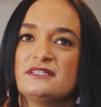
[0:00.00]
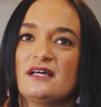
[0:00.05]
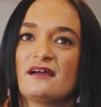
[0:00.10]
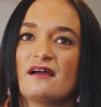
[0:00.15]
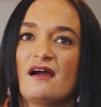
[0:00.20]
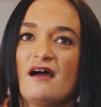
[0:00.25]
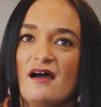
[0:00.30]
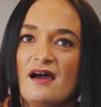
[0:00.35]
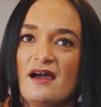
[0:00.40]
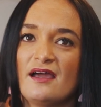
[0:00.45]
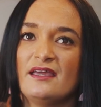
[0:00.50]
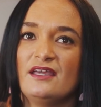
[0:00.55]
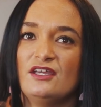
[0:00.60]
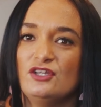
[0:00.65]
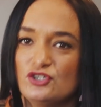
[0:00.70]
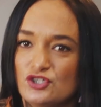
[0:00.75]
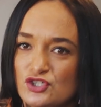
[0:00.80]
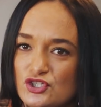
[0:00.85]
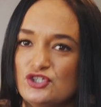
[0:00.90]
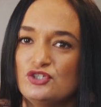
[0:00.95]
like I
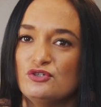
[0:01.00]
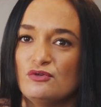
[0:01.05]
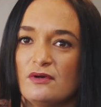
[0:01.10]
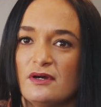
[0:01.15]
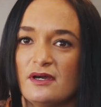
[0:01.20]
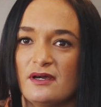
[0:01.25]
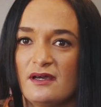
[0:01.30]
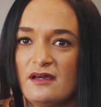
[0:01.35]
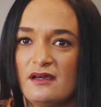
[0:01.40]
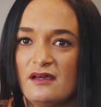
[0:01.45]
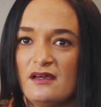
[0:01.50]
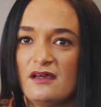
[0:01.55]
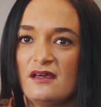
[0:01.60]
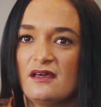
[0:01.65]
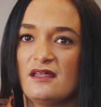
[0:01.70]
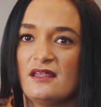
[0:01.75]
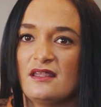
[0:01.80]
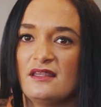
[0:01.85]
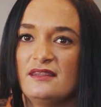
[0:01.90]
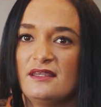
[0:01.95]
ensure
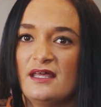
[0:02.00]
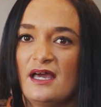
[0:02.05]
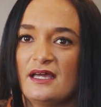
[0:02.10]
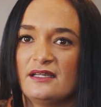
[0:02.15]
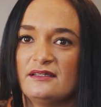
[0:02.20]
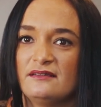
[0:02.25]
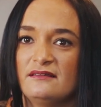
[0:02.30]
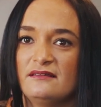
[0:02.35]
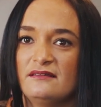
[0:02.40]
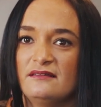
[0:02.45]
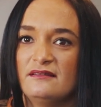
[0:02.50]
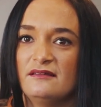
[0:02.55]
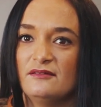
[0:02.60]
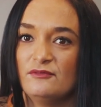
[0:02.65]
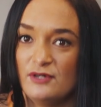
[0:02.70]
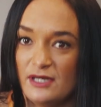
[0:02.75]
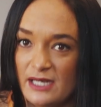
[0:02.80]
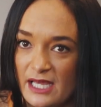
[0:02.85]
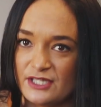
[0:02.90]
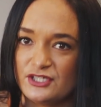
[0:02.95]
that
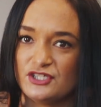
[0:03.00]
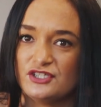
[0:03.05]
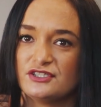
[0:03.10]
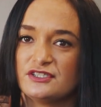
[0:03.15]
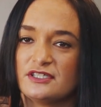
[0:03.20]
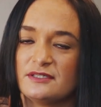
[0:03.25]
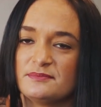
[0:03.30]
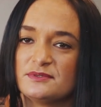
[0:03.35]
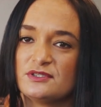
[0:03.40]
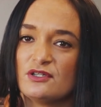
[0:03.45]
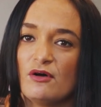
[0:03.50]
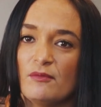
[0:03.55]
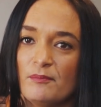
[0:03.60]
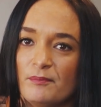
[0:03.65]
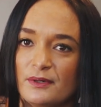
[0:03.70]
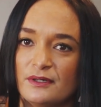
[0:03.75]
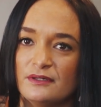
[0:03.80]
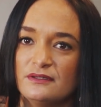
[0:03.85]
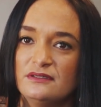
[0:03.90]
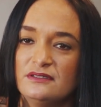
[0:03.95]
relationships are
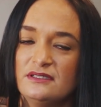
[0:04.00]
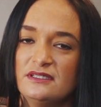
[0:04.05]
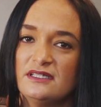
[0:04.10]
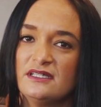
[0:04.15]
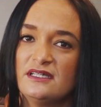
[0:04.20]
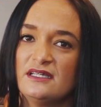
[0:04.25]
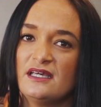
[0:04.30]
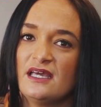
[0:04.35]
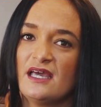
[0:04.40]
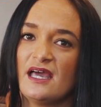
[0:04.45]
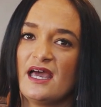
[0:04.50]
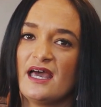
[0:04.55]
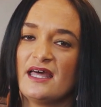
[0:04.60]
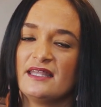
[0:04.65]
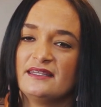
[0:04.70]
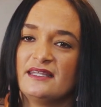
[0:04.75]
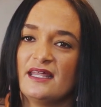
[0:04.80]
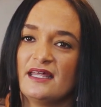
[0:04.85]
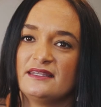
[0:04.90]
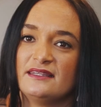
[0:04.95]
built
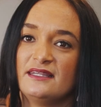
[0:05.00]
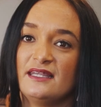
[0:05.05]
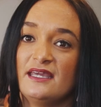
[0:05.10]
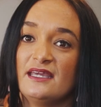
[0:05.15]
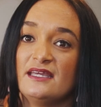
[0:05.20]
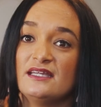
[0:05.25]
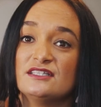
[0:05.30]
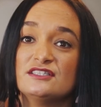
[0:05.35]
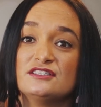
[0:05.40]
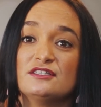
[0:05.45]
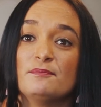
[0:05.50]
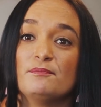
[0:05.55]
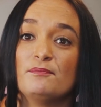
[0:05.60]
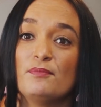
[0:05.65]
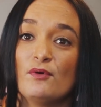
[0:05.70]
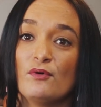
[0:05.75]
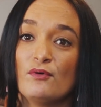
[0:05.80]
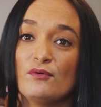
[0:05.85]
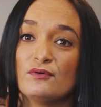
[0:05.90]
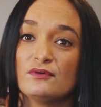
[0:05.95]
and that there is
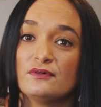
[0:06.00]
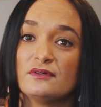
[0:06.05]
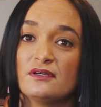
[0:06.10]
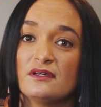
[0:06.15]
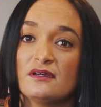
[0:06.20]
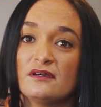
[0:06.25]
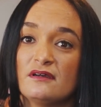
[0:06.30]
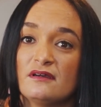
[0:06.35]
support